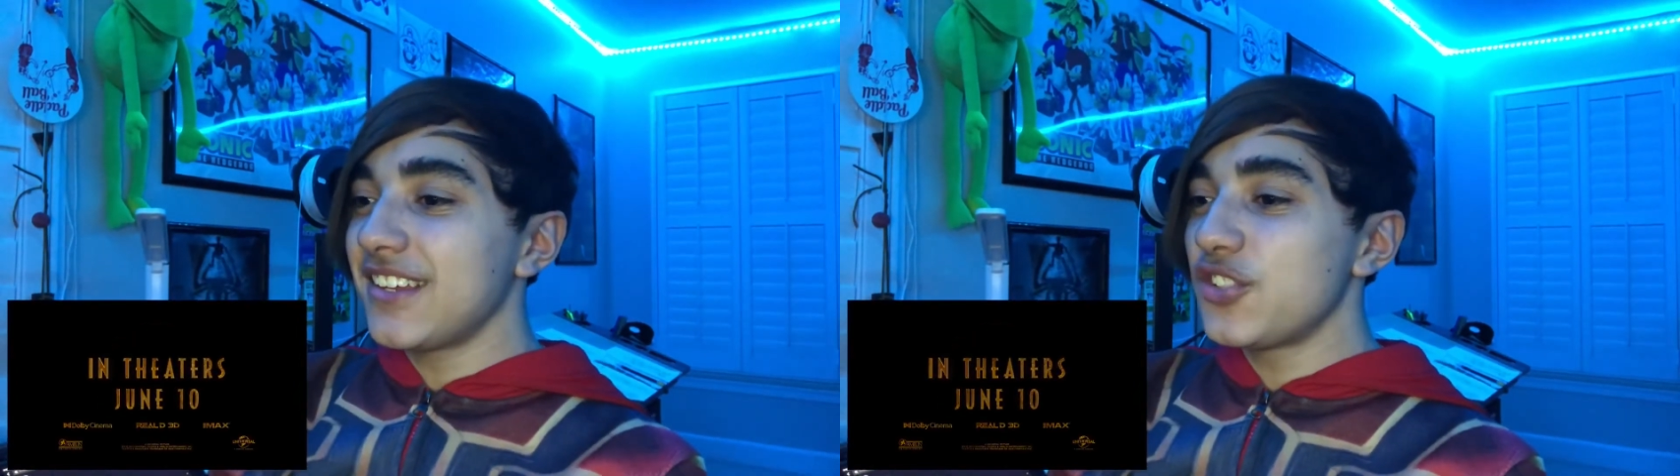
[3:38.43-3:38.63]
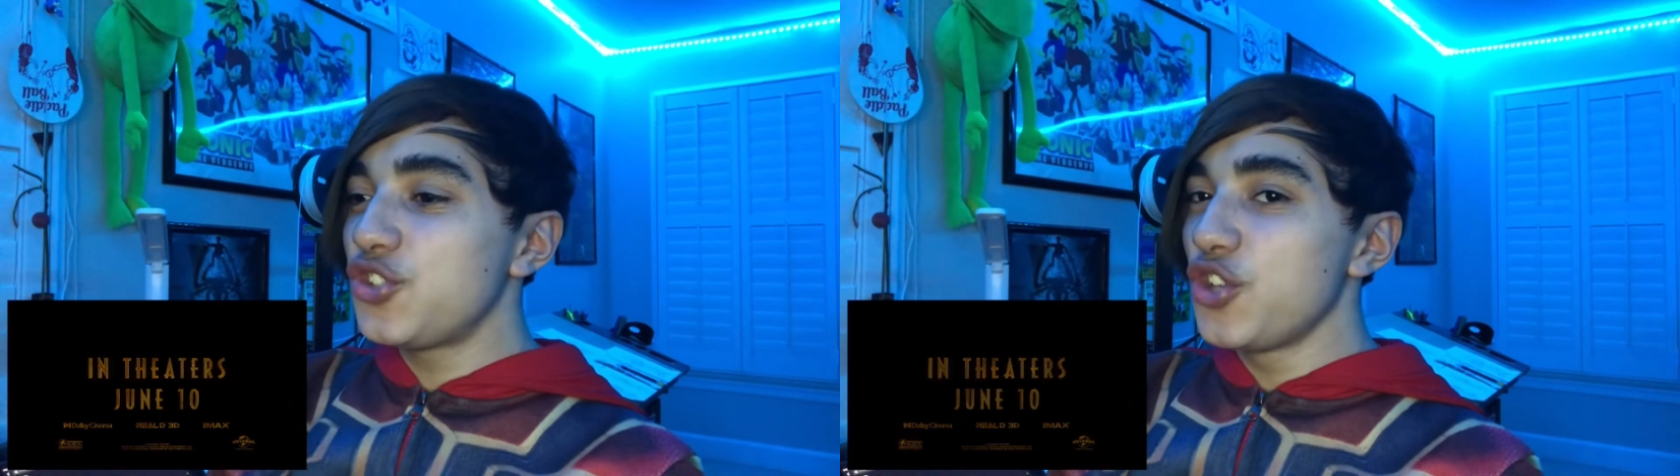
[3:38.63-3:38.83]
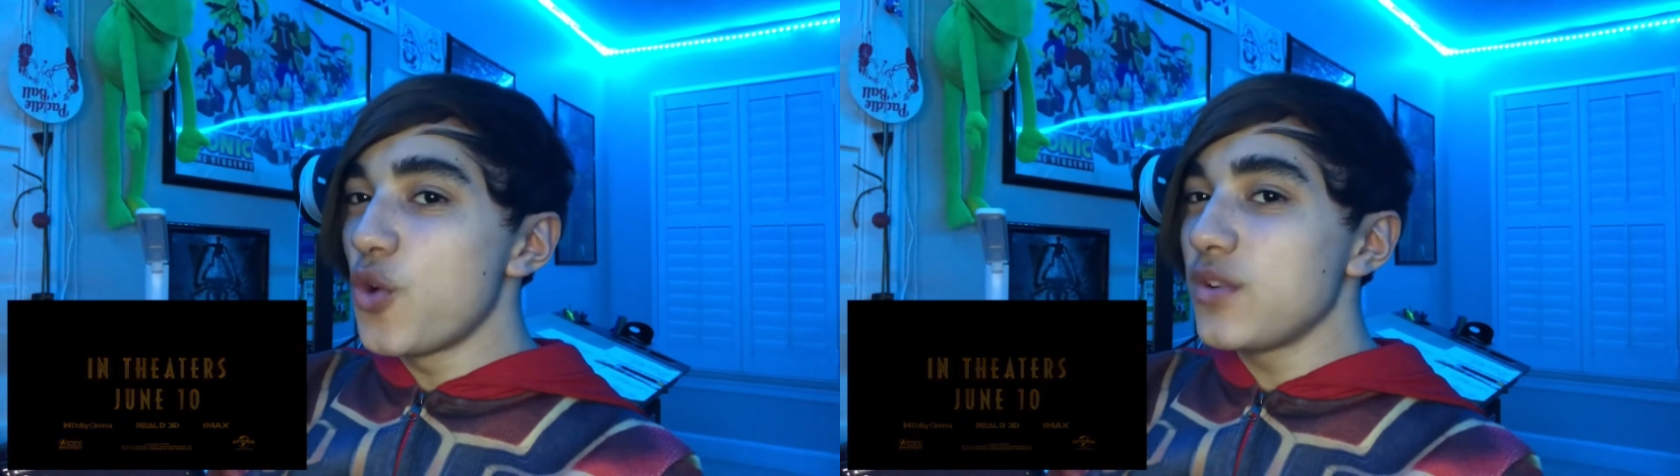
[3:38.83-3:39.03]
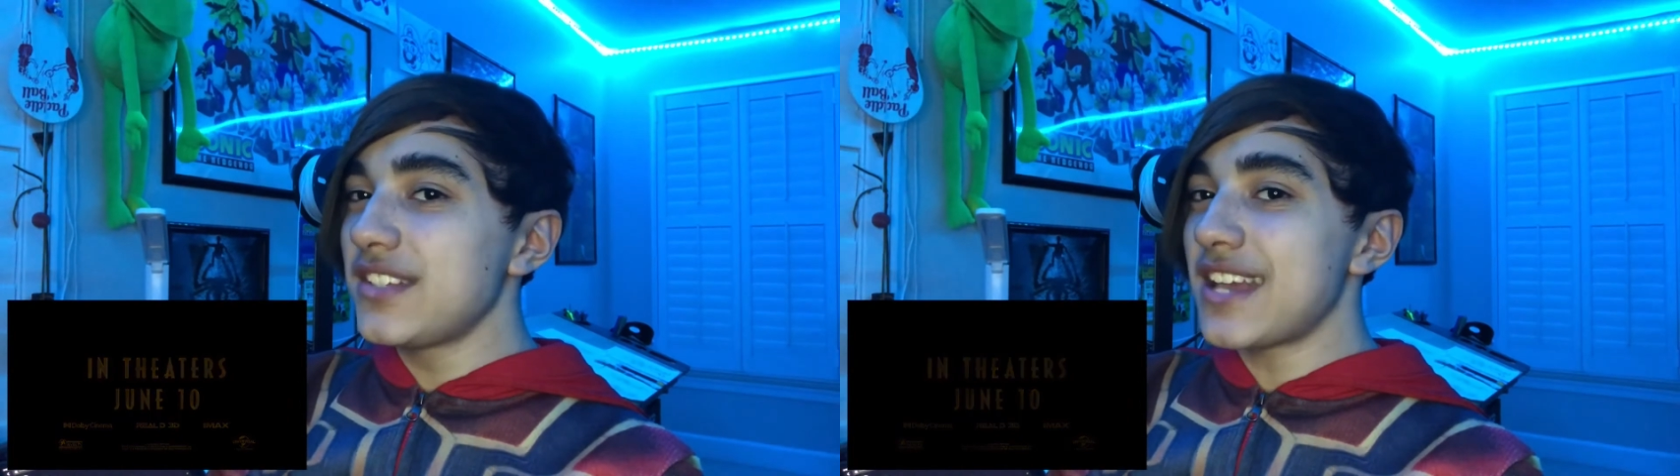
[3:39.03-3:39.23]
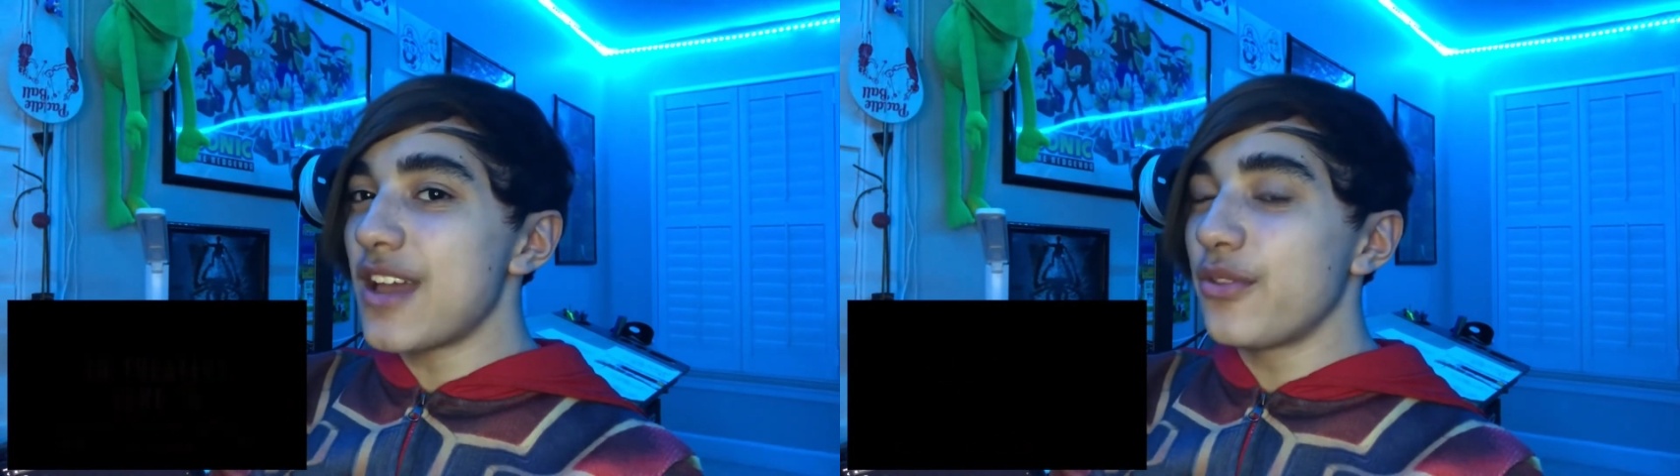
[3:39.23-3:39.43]
June
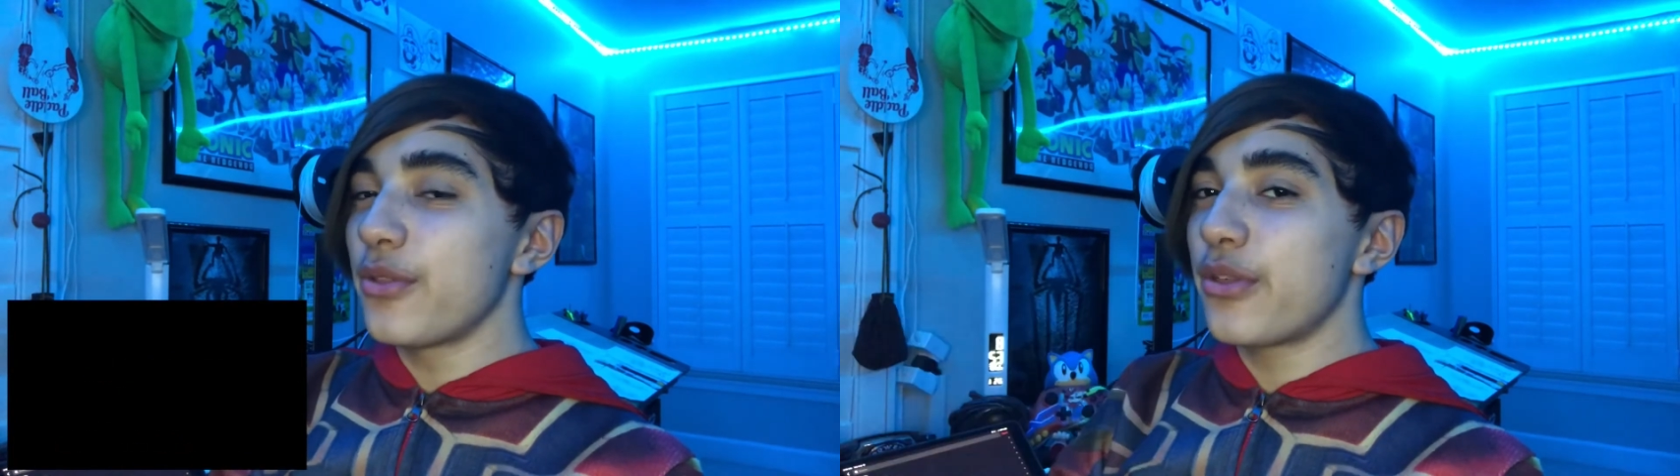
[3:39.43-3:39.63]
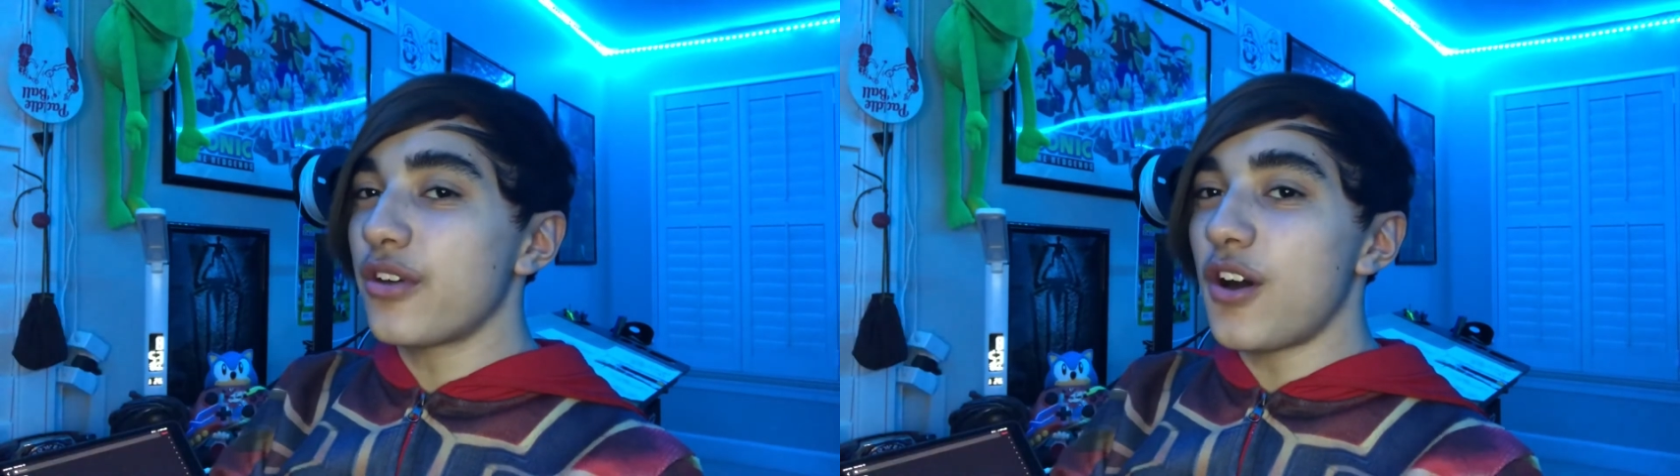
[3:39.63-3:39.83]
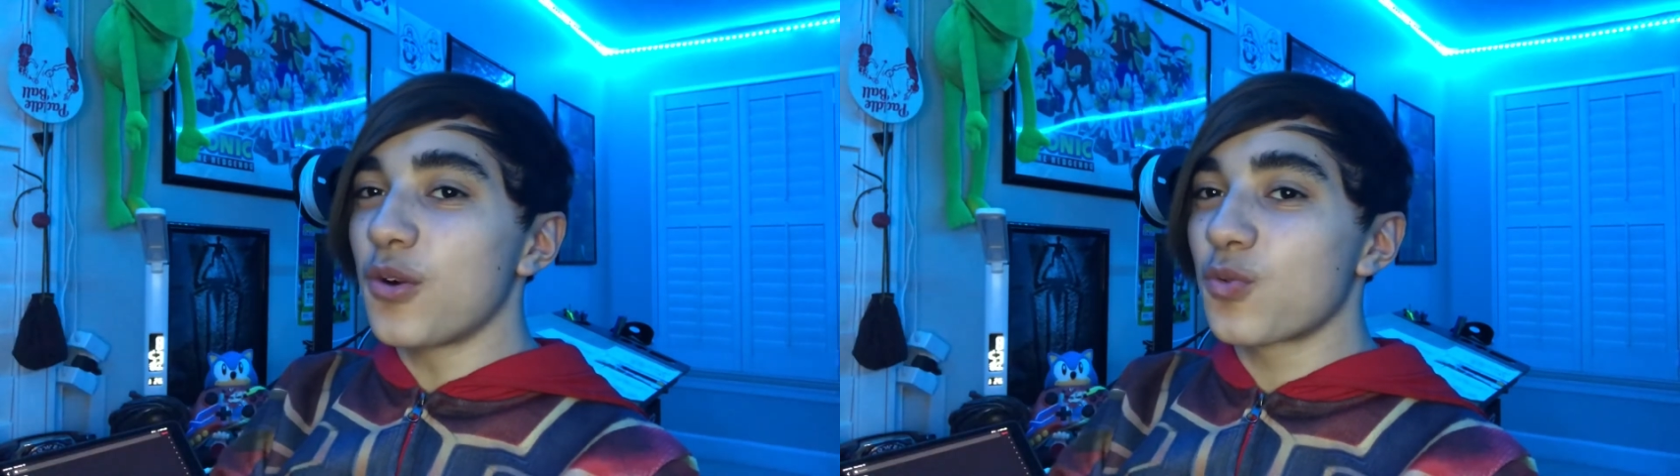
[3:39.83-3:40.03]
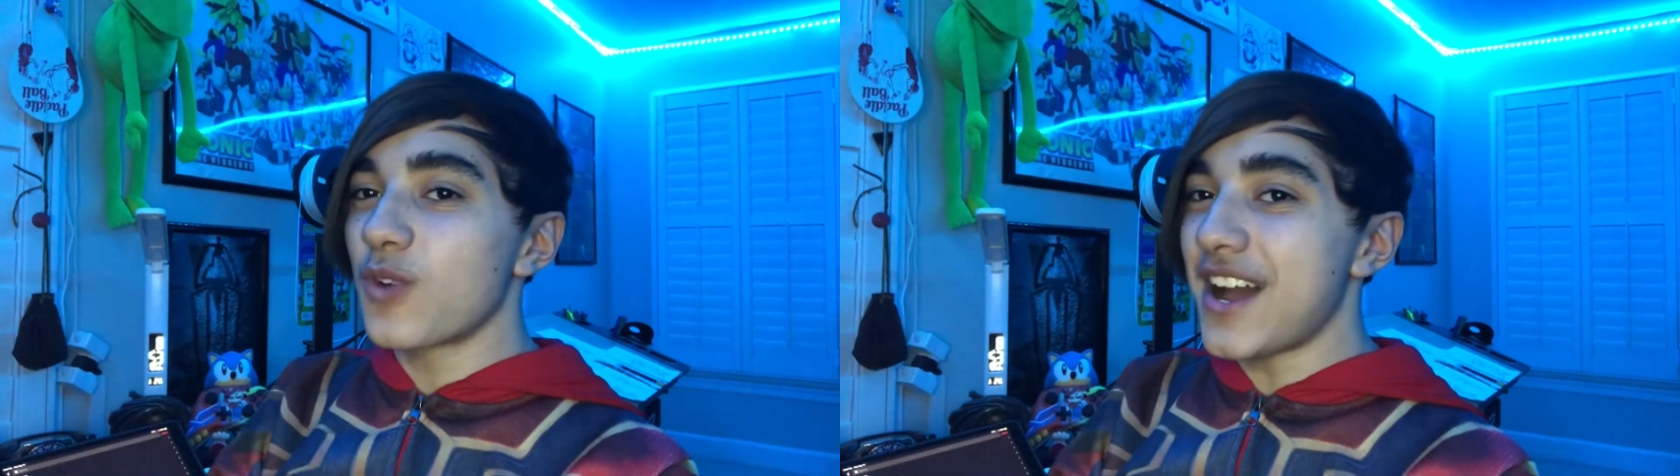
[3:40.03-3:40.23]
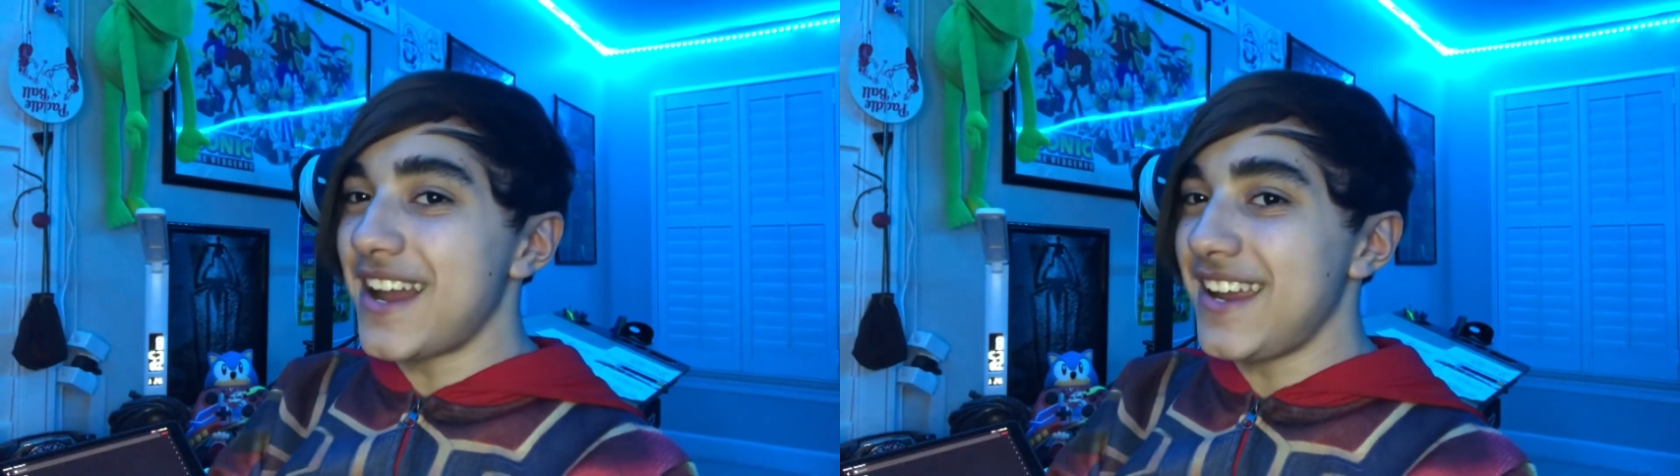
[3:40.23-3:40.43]
10th. All
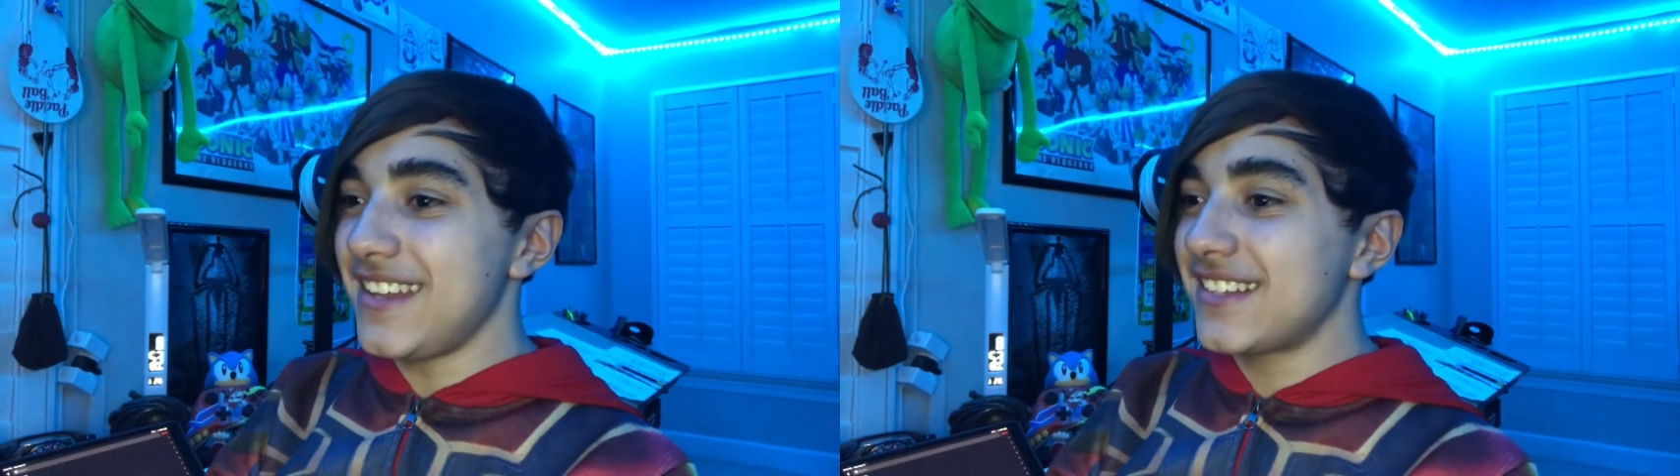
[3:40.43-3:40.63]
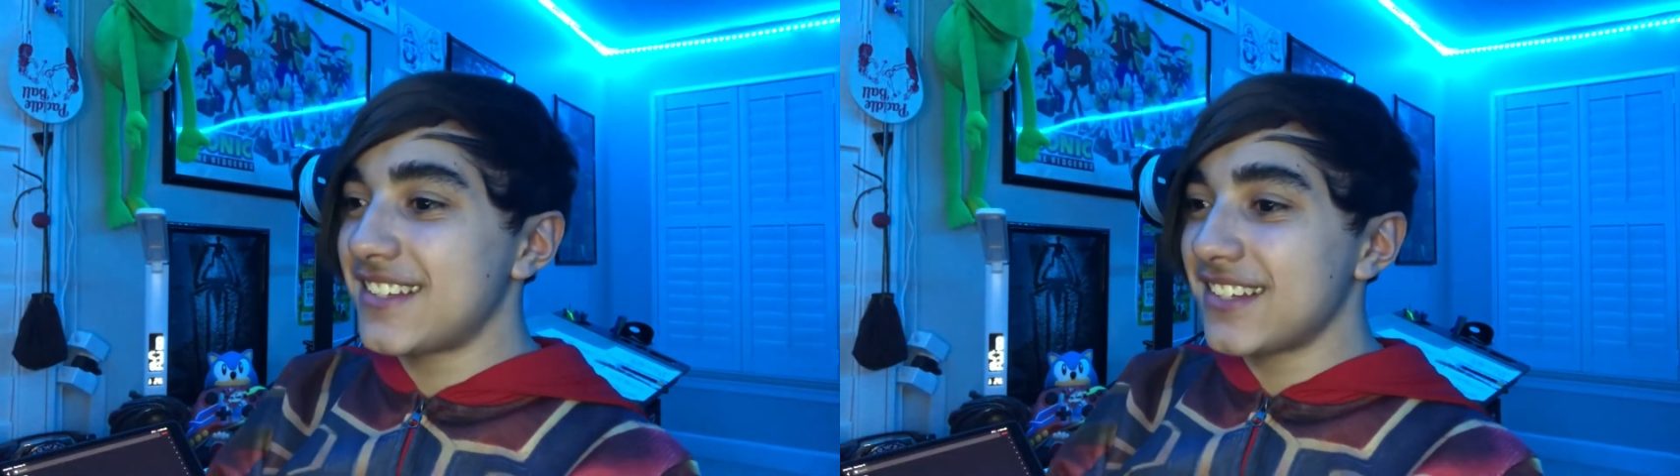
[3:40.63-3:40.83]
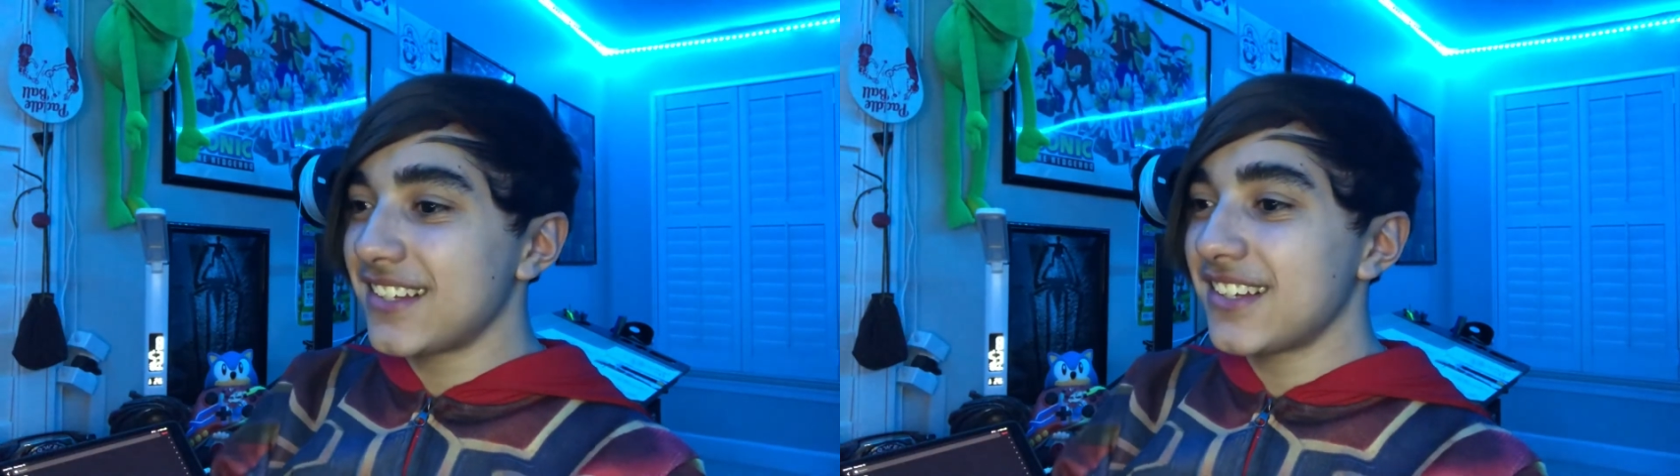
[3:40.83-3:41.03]
right.